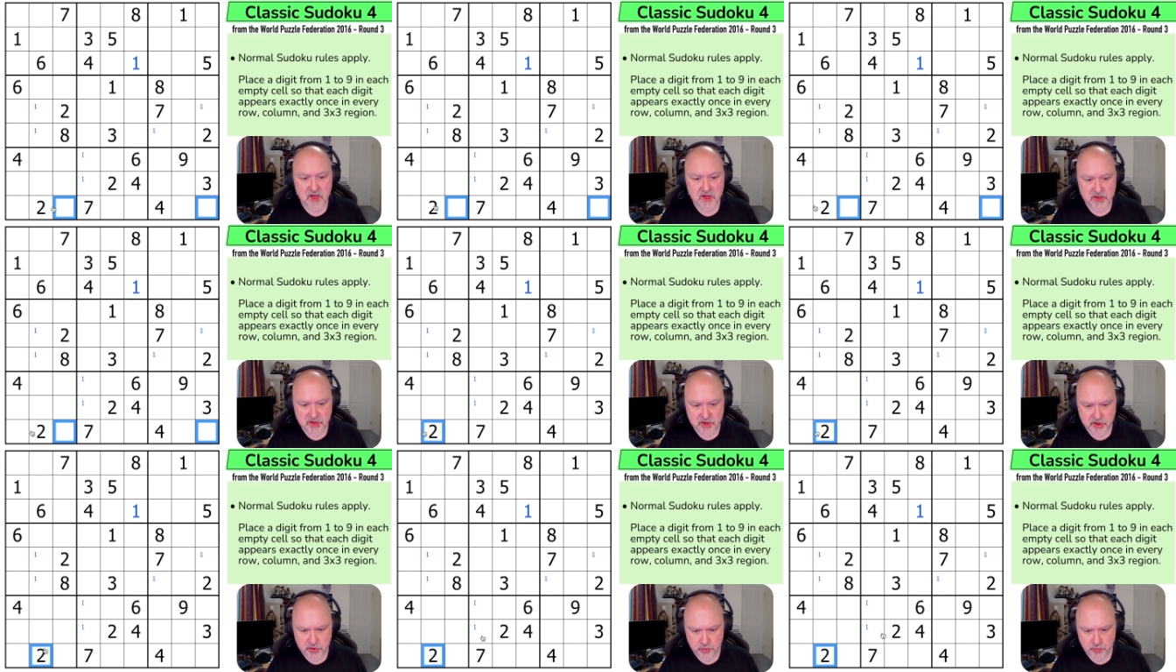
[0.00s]

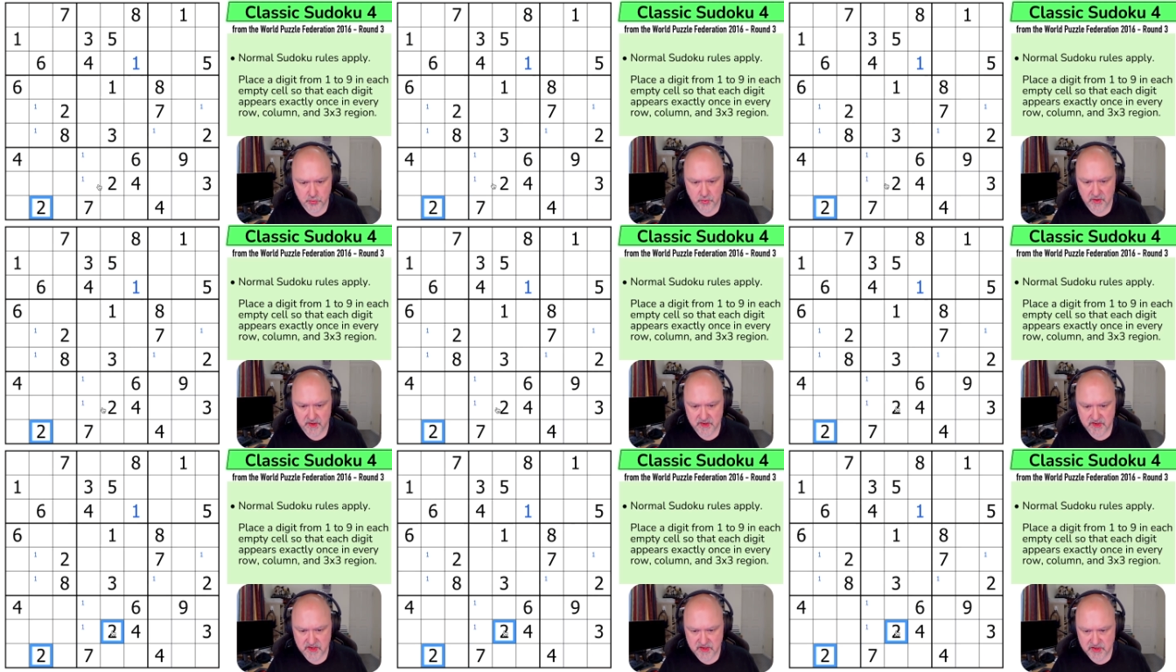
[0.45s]
Two
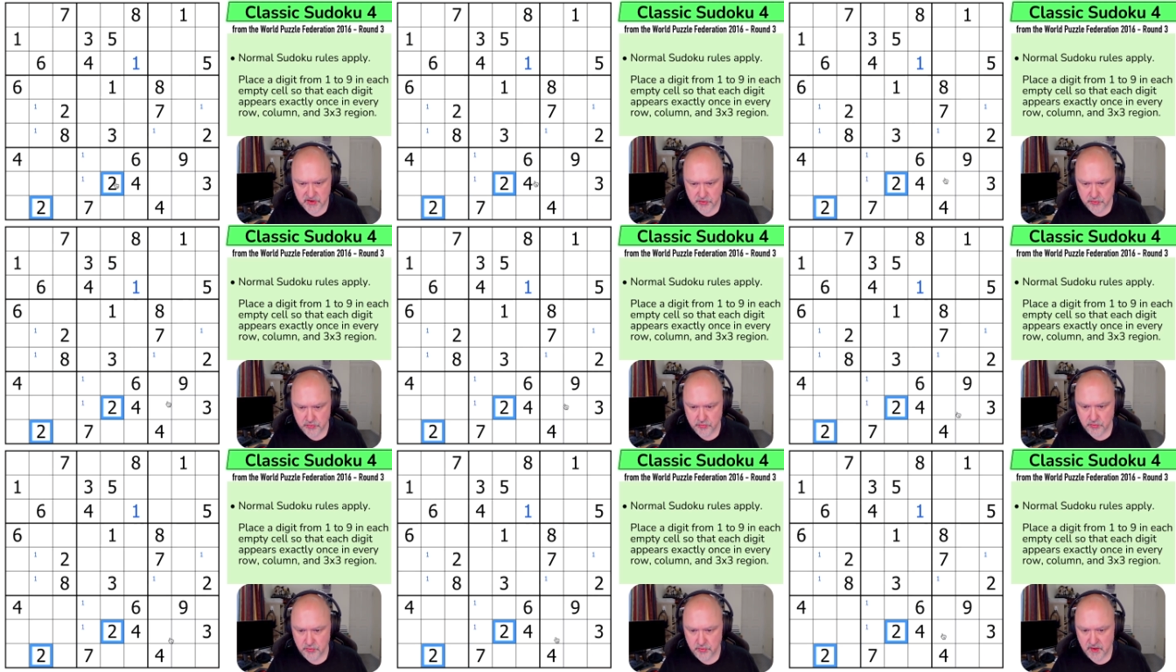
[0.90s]
and
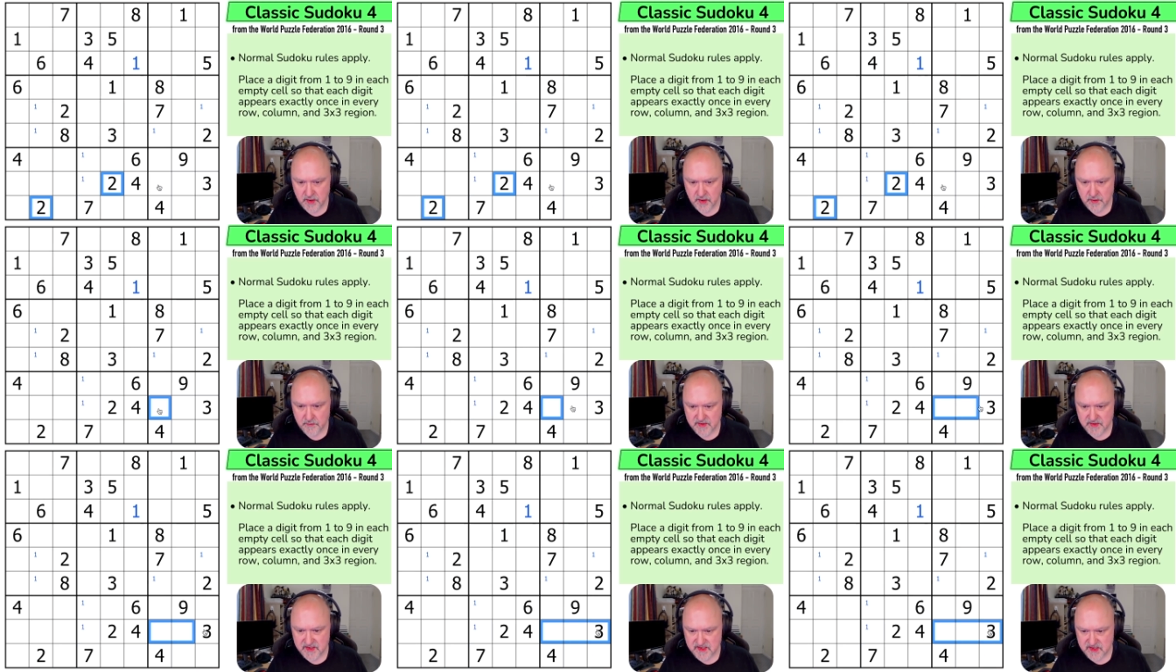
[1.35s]
two,
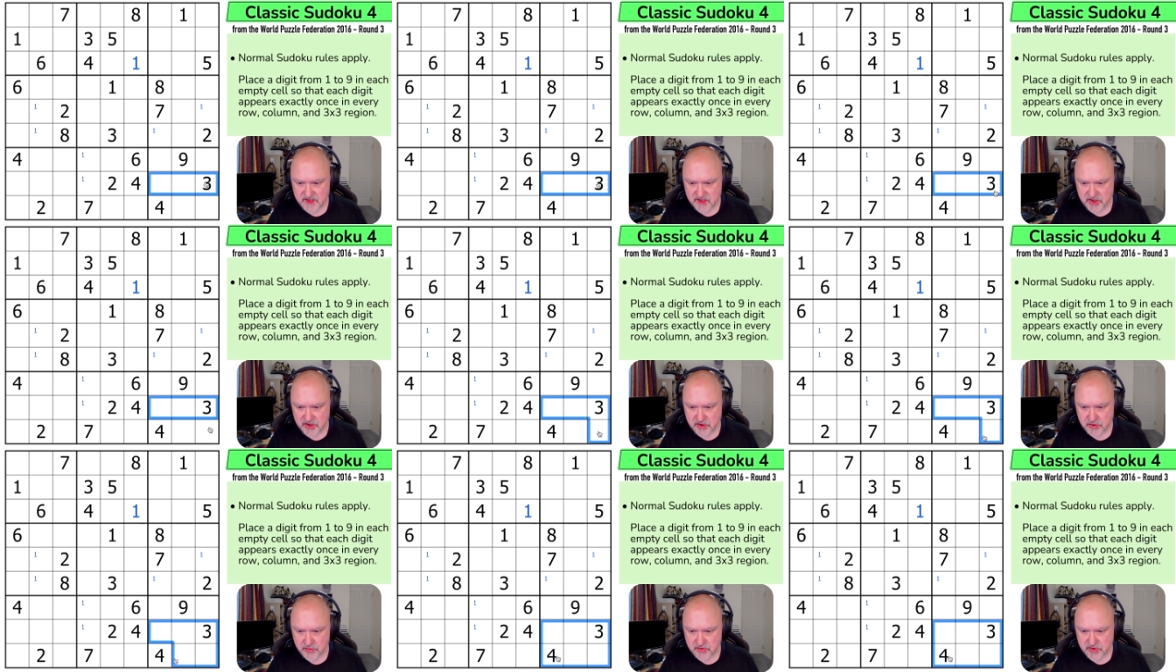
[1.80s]

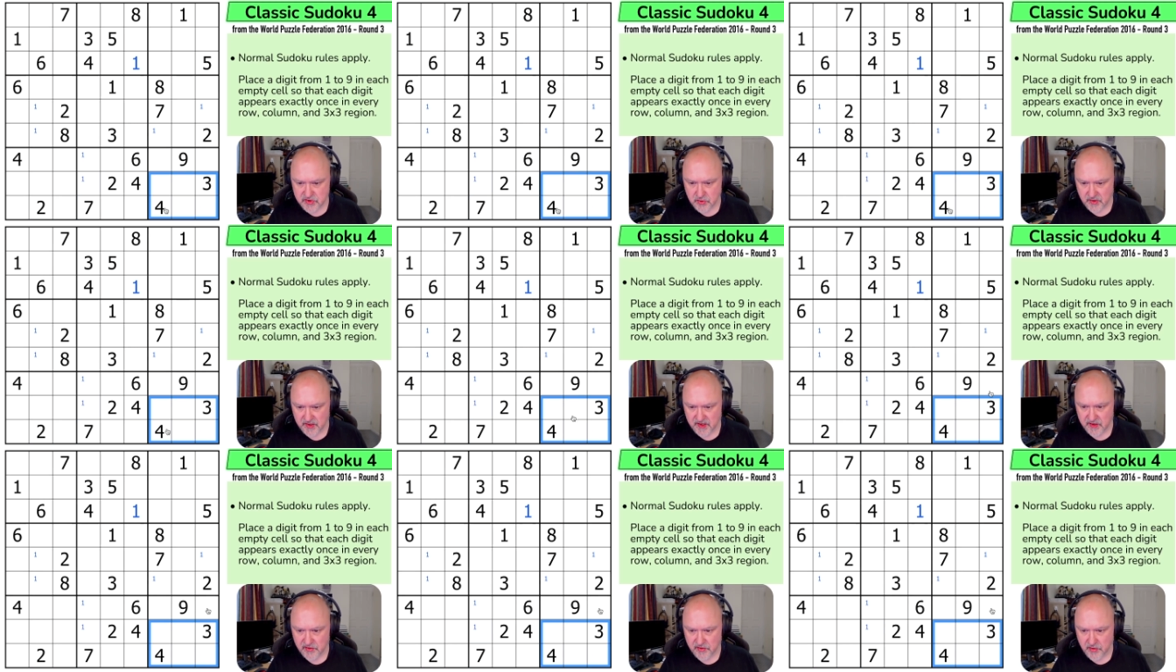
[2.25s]
two's
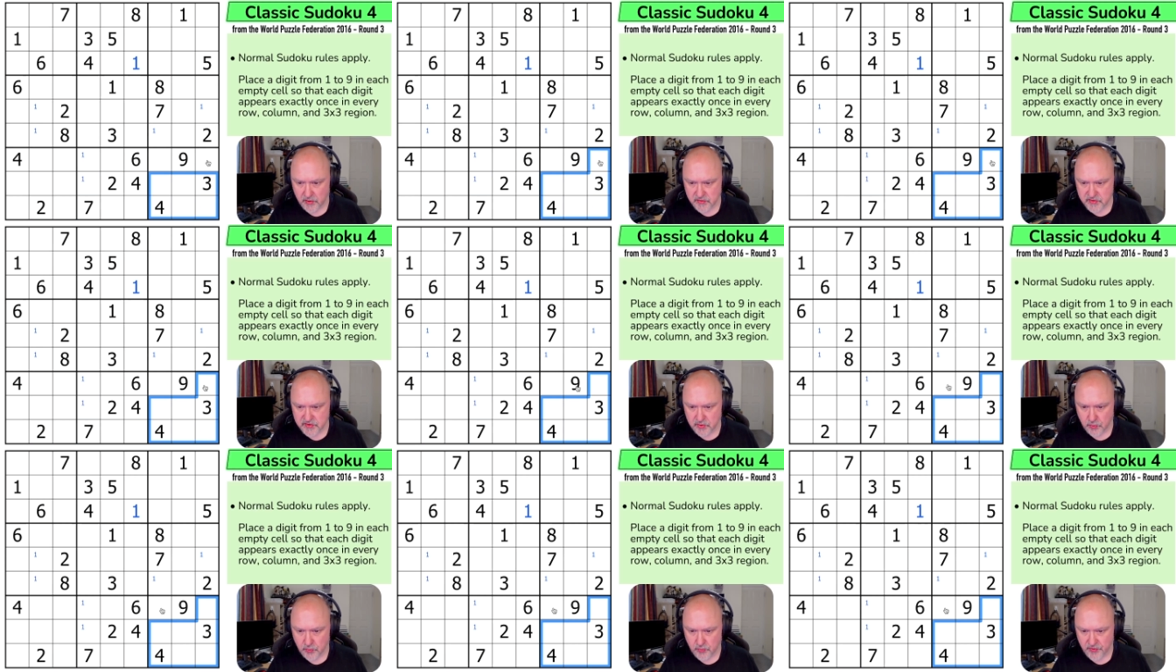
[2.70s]
not in
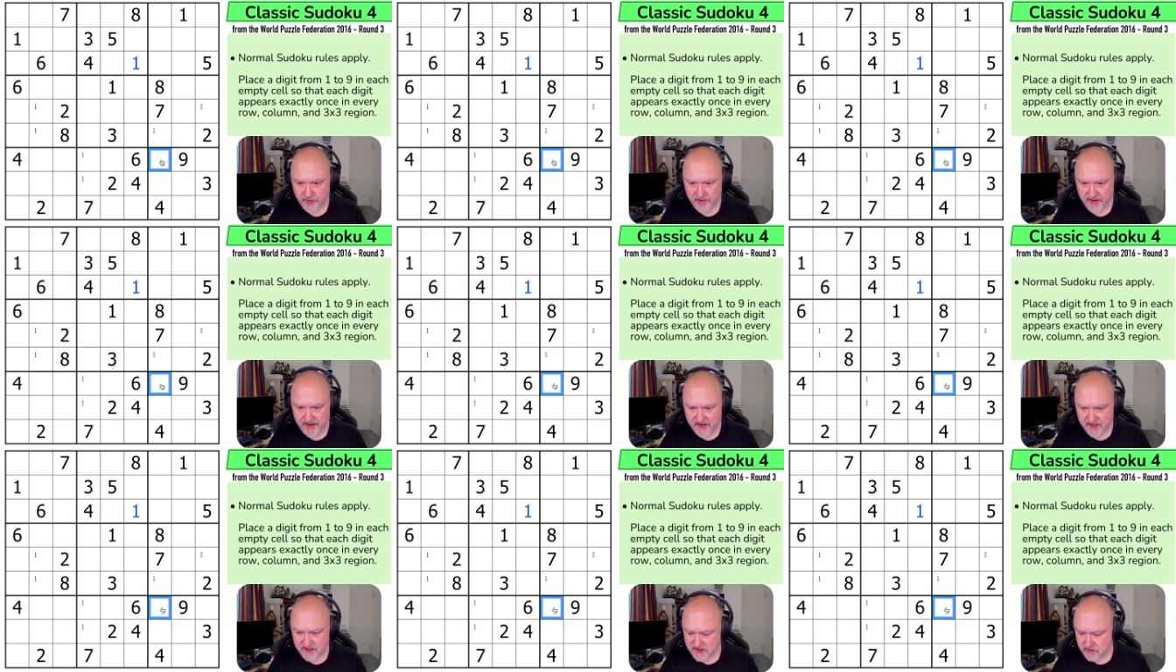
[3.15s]
those or
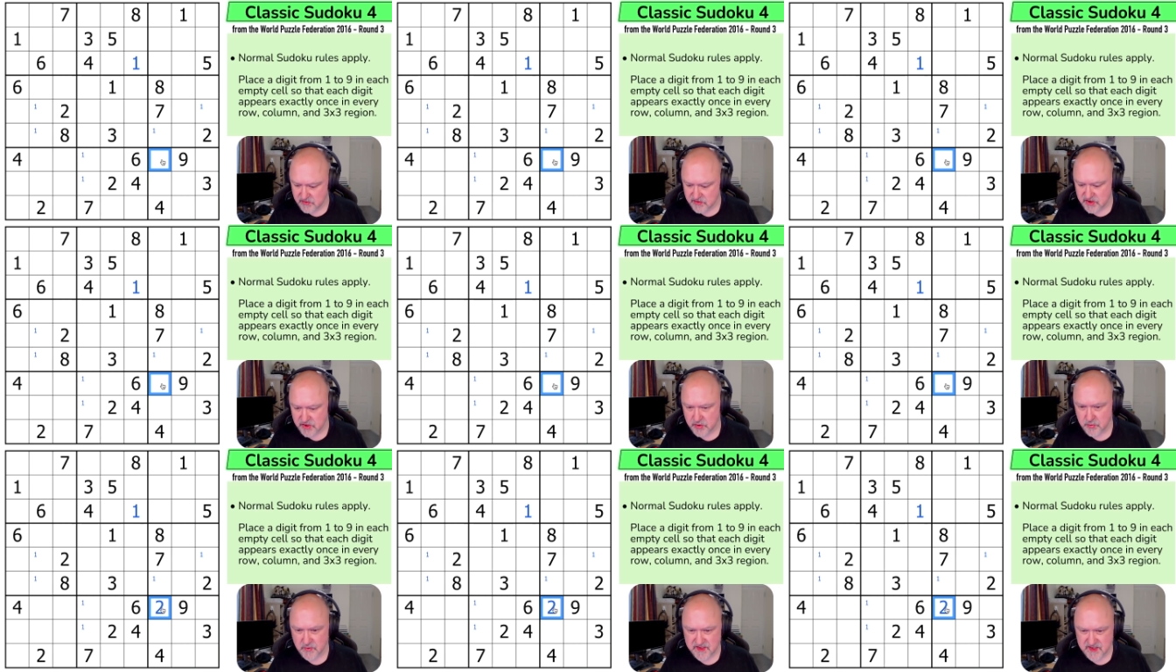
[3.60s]
there, so
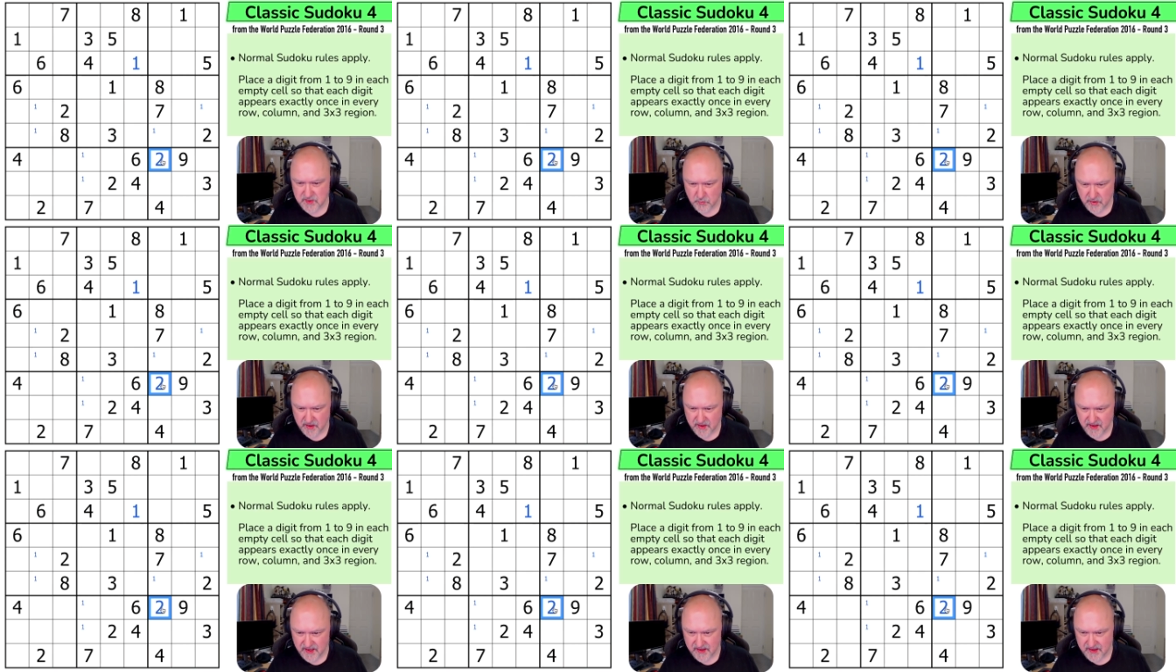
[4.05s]
two is in
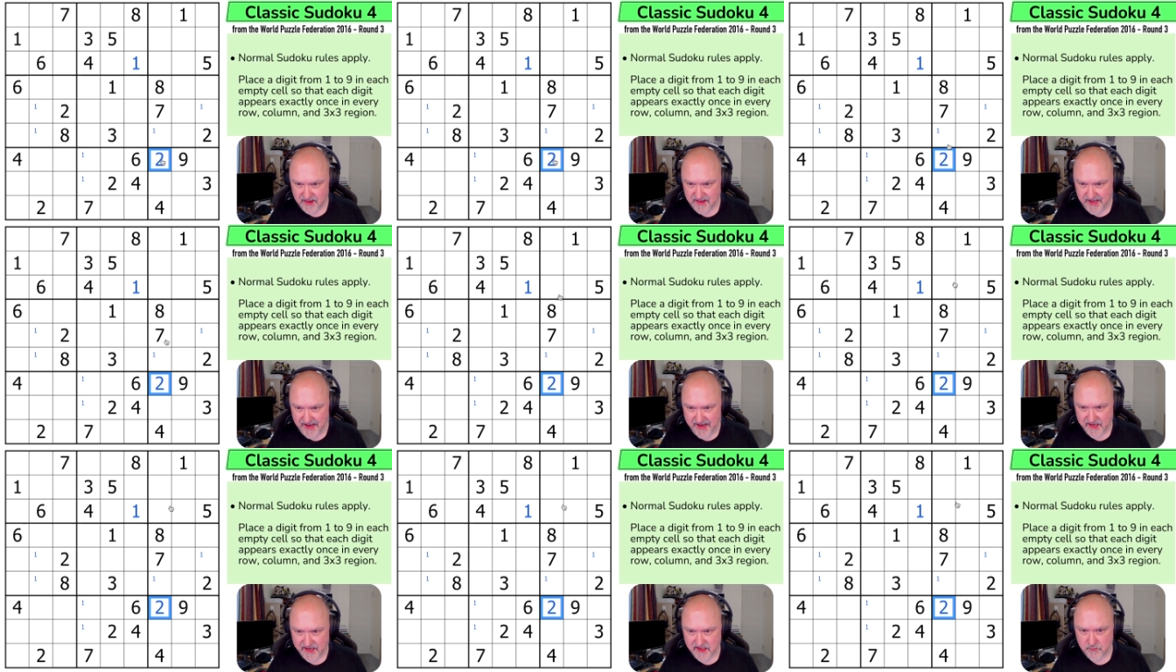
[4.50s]
one in
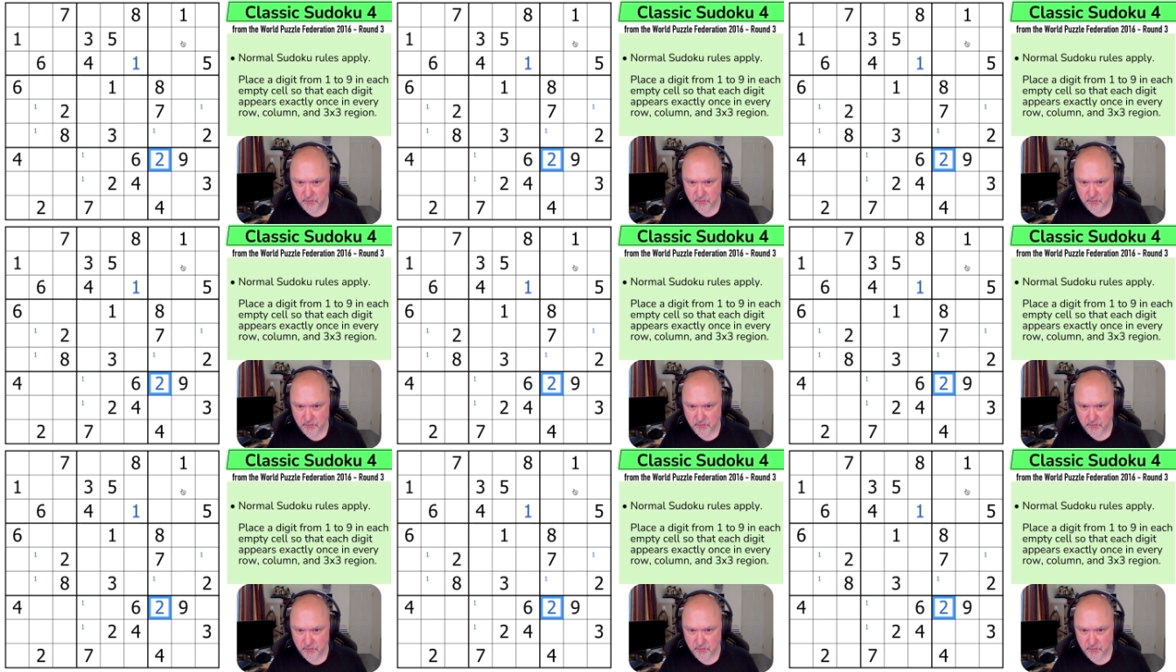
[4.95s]
that,